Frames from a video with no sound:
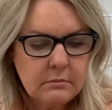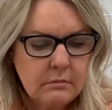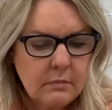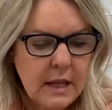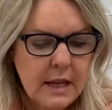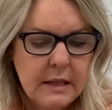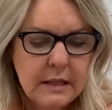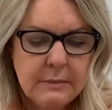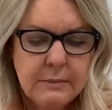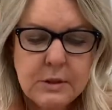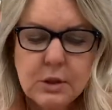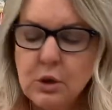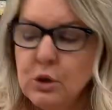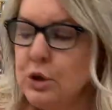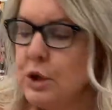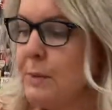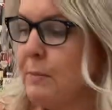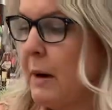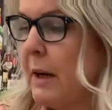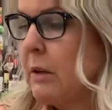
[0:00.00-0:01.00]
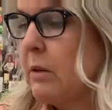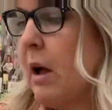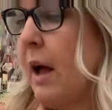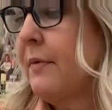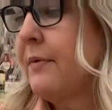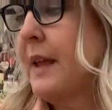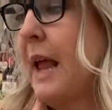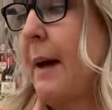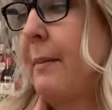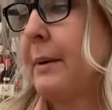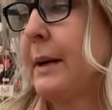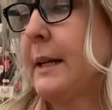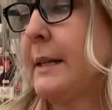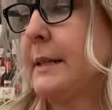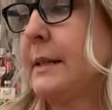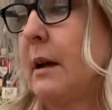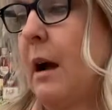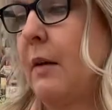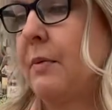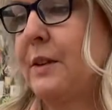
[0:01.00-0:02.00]
and I'm serging my cloth napkins
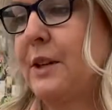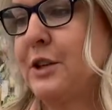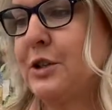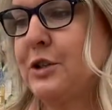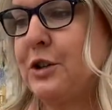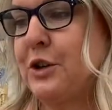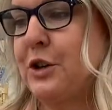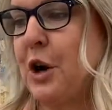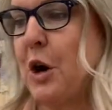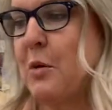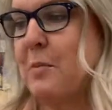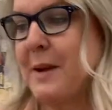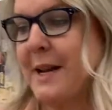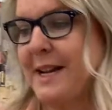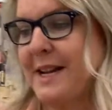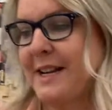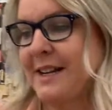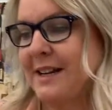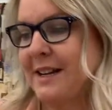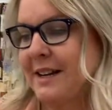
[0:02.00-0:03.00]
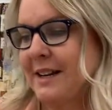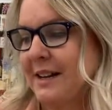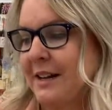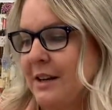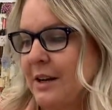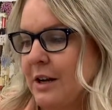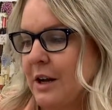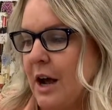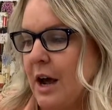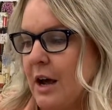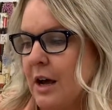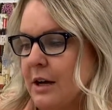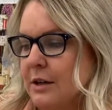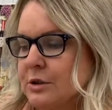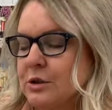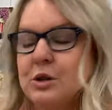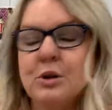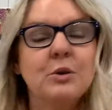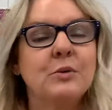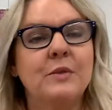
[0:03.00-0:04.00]
on this Janome
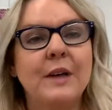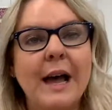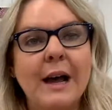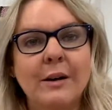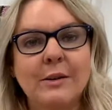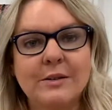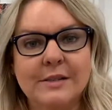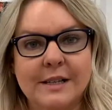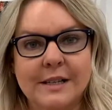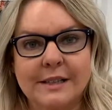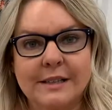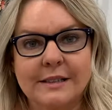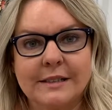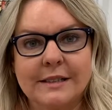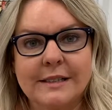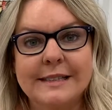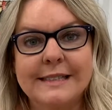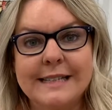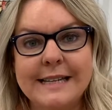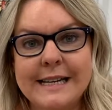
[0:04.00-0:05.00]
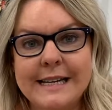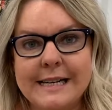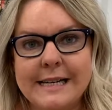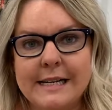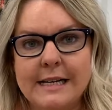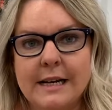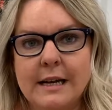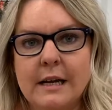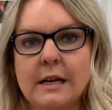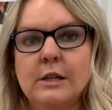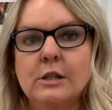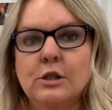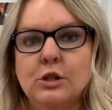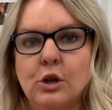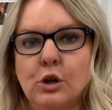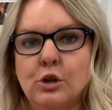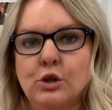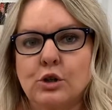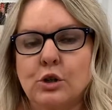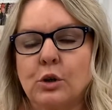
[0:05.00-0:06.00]
2000D
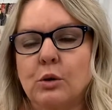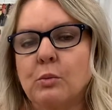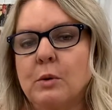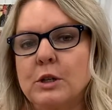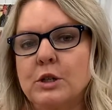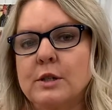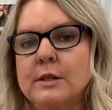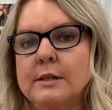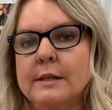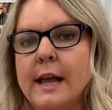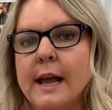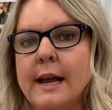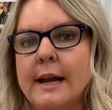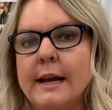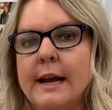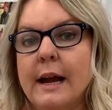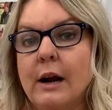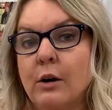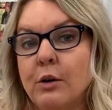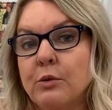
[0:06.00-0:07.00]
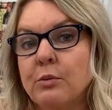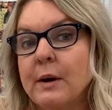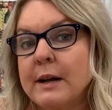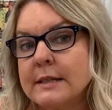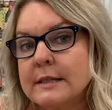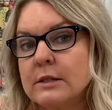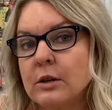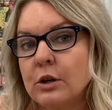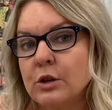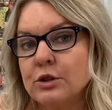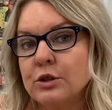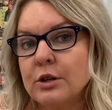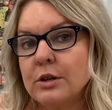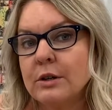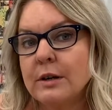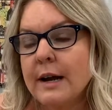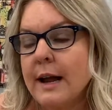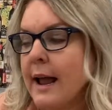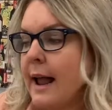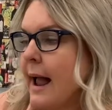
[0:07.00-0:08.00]
serger, which is a Airthread
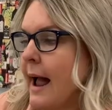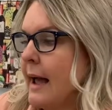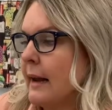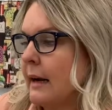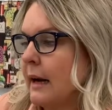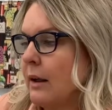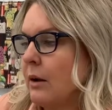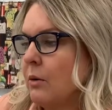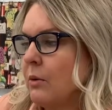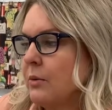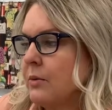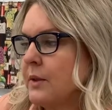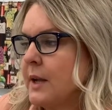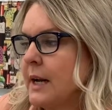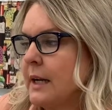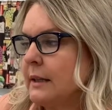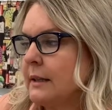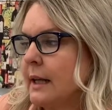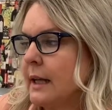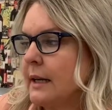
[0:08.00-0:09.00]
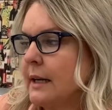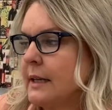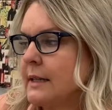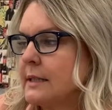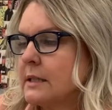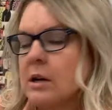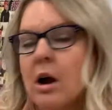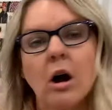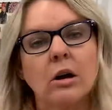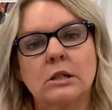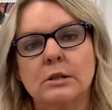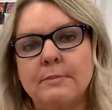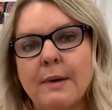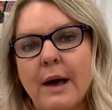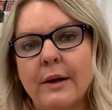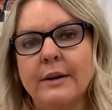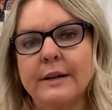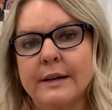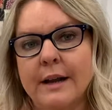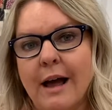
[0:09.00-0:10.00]
serger, and I don't think that it's talked about
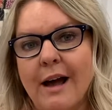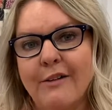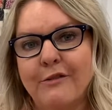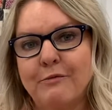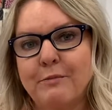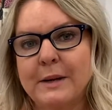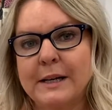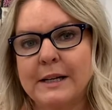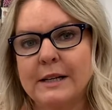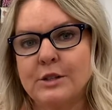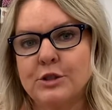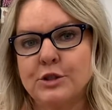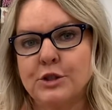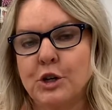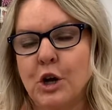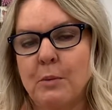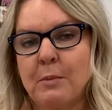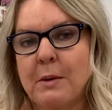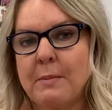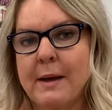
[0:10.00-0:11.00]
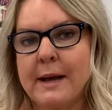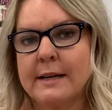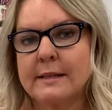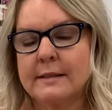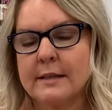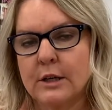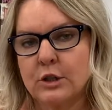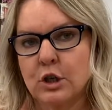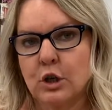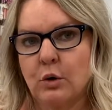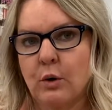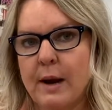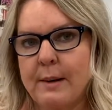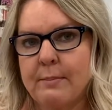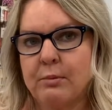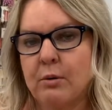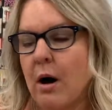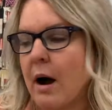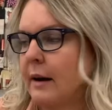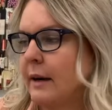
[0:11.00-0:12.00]
enough because Janome makes such a great
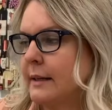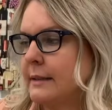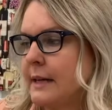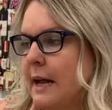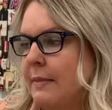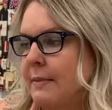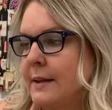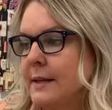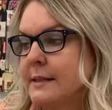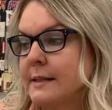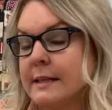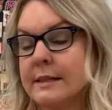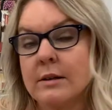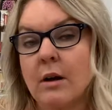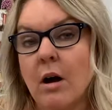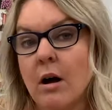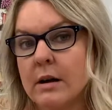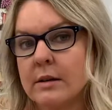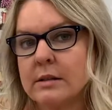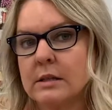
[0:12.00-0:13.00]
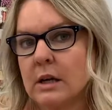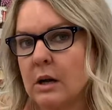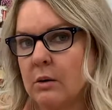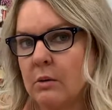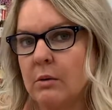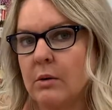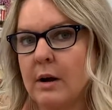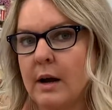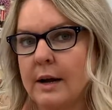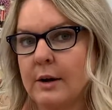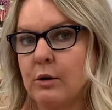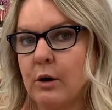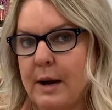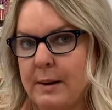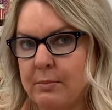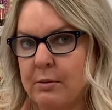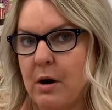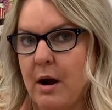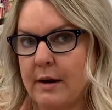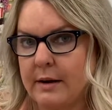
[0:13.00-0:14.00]
product, and this is also a great
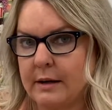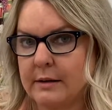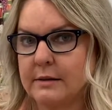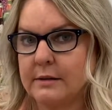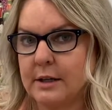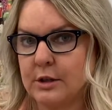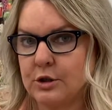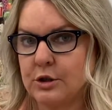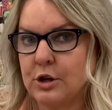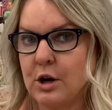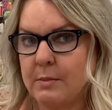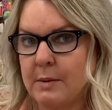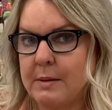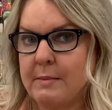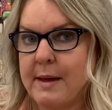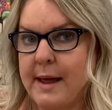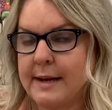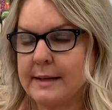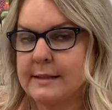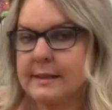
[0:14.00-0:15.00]
product that Janome makes,